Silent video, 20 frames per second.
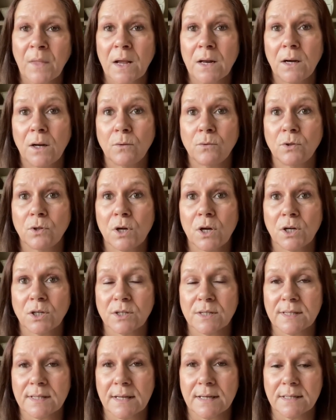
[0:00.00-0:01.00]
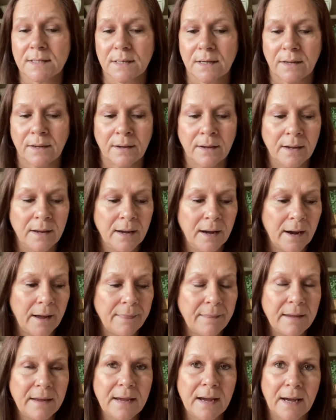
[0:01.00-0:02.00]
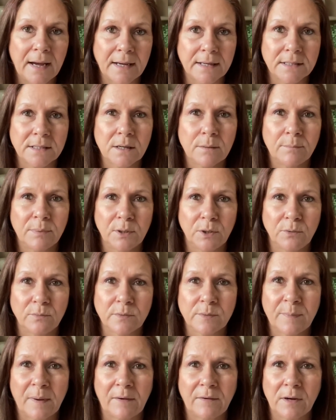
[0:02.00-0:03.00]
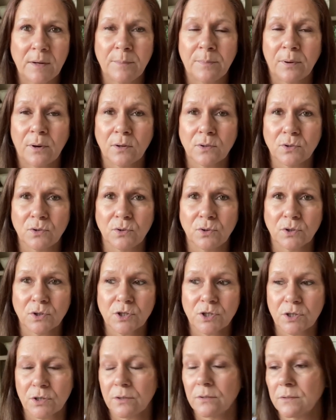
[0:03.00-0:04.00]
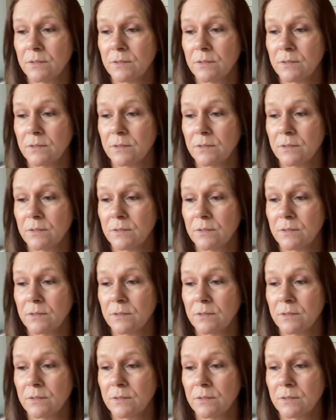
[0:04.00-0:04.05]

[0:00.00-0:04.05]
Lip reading: local garden centre, and they had Bloomsbury products.